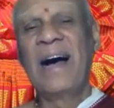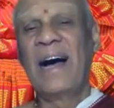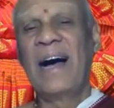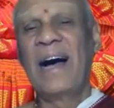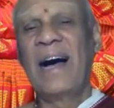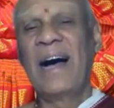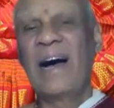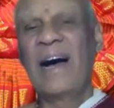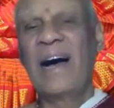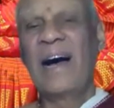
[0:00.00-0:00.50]

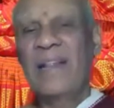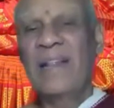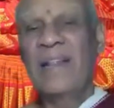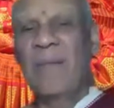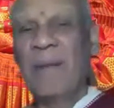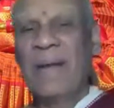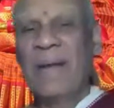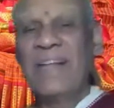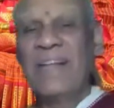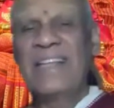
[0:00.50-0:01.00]
Atma,
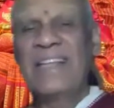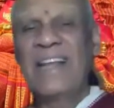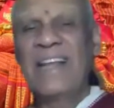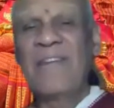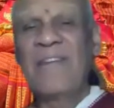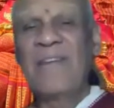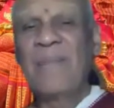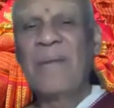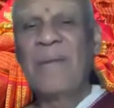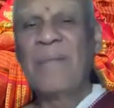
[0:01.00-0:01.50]
myself
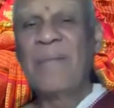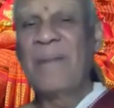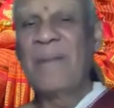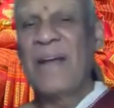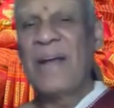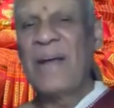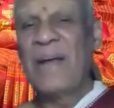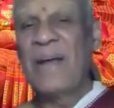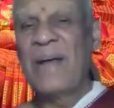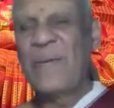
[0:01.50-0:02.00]
and Brahman
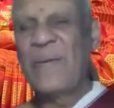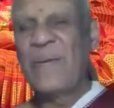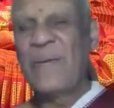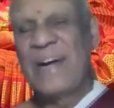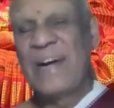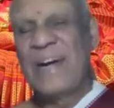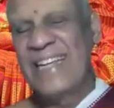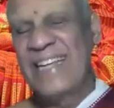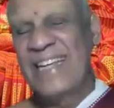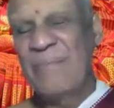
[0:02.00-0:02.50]
are one and the
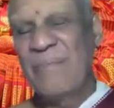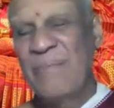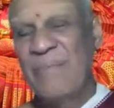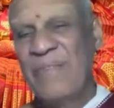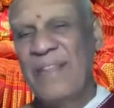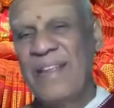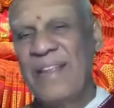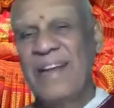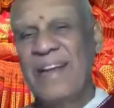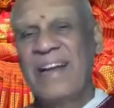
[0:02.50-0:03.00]
same.
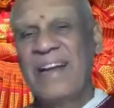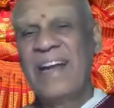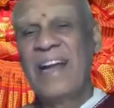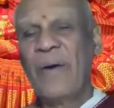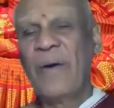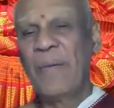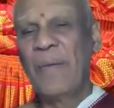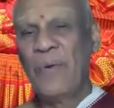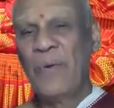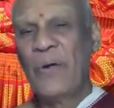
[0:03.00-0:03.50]
Now
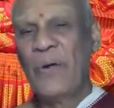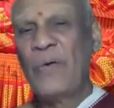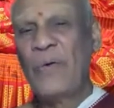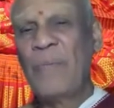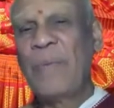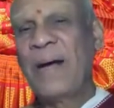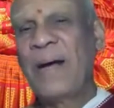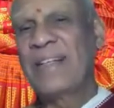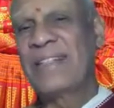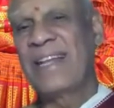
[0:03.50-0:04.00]
I am doing
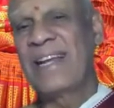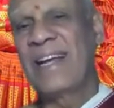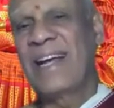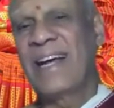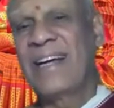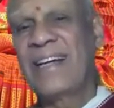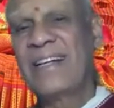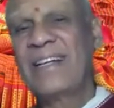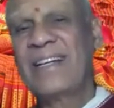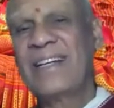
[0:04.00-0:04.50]
Upasana.
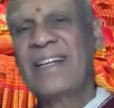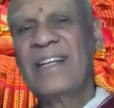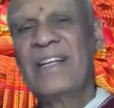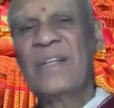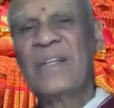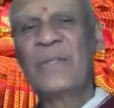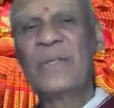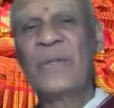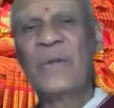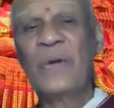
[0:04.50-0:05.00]

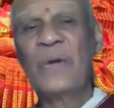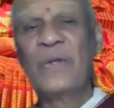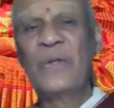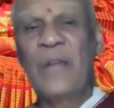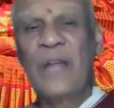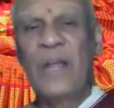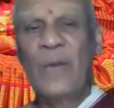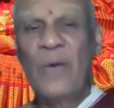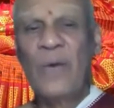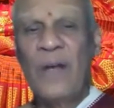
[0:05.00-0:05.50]
So should
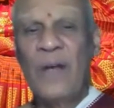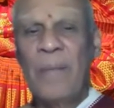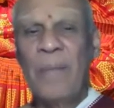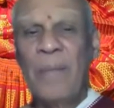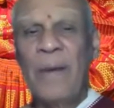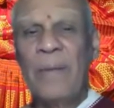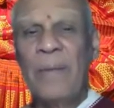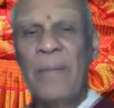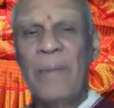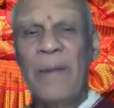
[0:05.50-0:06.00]
I look
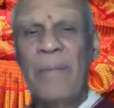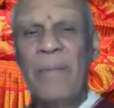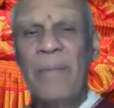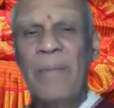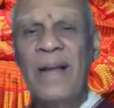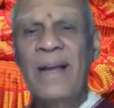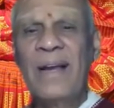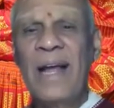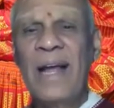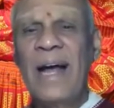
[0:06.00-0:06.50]
upon
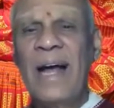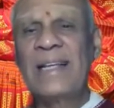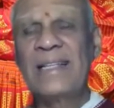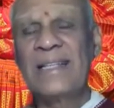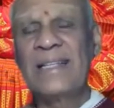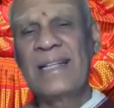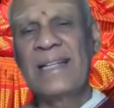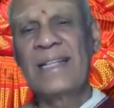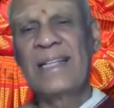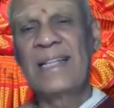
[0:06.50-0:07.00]
Brahman as
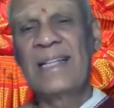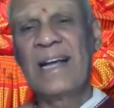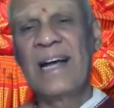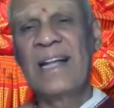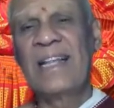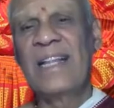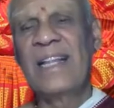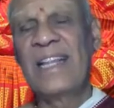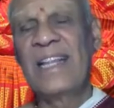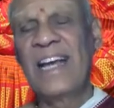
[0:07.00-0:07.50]

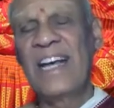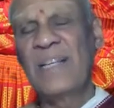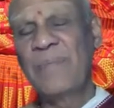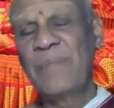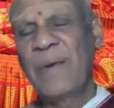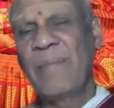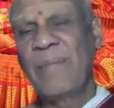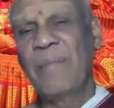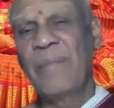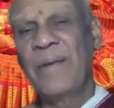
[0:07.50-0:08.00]
Aditya as
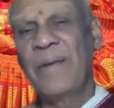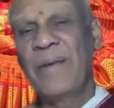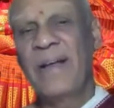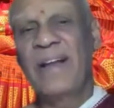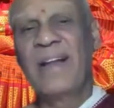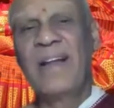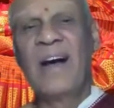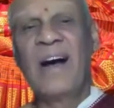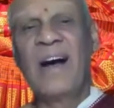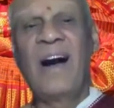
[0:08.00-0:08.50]

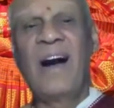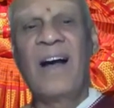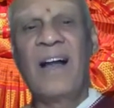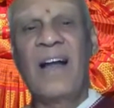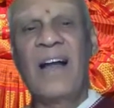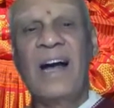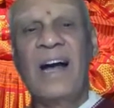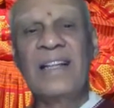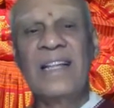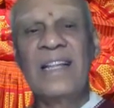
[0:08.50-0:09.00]
Brahman, or
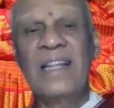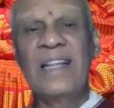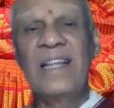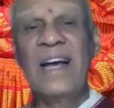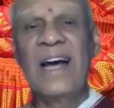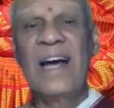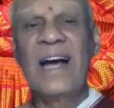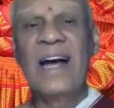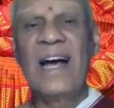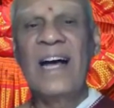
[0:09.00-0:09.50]

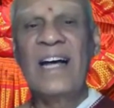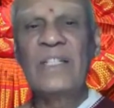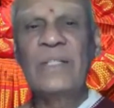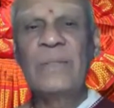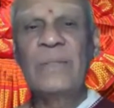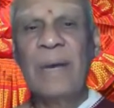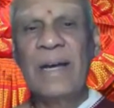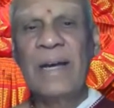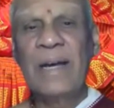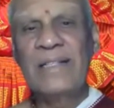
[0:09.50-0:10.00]
Aditya
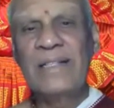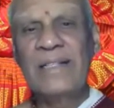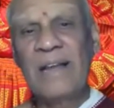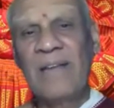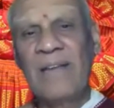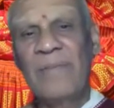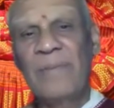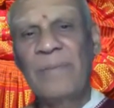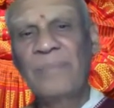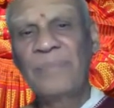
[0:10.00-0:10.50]
as myself?
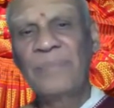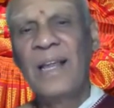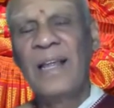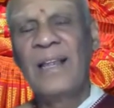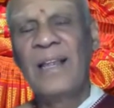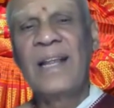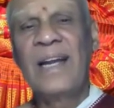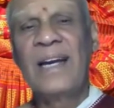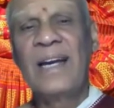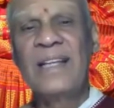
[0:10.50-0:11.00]

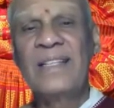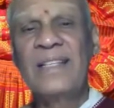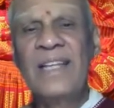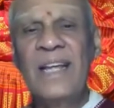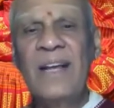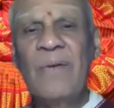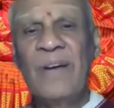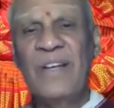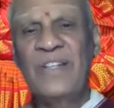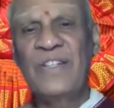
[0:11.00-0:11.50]
That is the
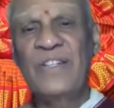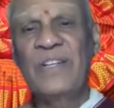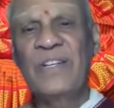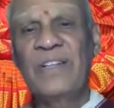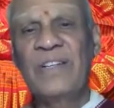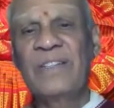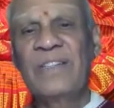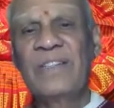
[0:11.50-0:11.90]
question.